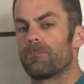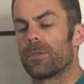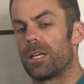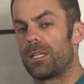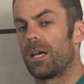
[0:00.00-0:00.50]

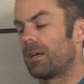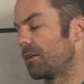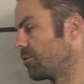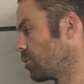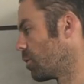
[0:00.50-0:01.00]
And yeah,
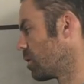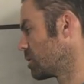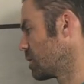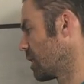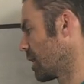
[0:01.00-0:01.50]
if you want,
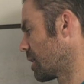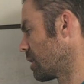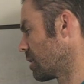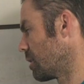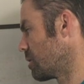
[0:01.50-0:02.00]
I
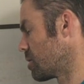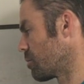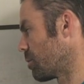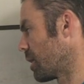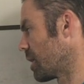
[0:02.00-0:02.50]
can just
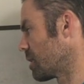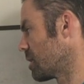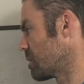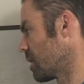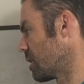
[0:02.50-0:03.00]
reply to
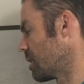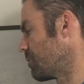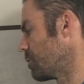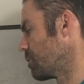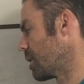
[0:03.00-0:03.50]
this and I can give
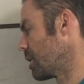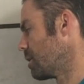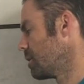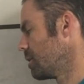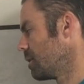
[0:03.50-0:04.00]
you
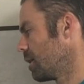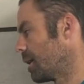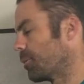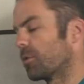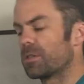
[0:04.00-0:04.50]
a
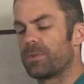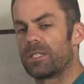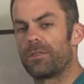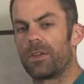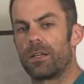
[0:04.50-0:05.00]
more
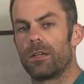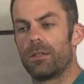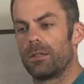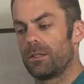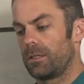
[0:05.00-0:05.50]
specific,
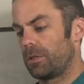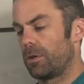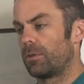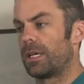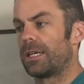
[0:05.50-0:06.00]

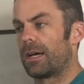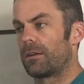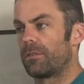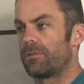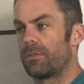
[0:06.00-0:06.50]
layout
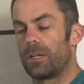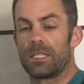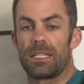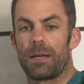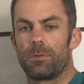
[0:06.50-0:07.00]
of an
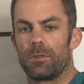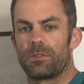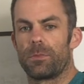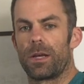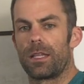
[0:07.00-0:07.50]
example of
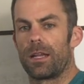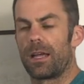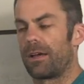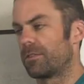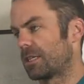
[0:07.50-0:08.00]
somebody that I
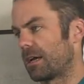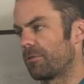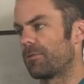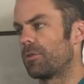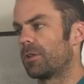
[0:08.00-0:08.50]
have, because I have
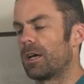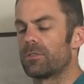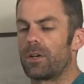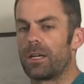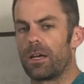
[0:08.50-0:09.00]
a few clients
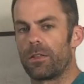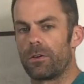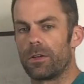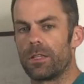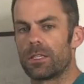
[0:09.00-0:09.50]
right now that
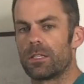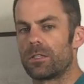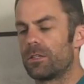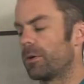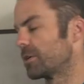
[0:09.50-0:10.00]
are in this
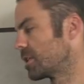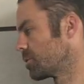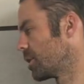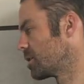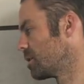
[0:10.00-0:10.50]

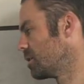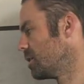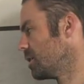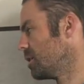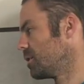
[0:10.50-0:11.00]
situation,
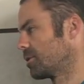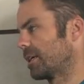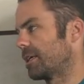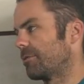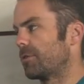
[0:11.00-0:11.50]
so I
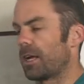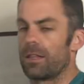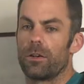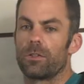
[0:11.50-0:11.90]
can give you kind of their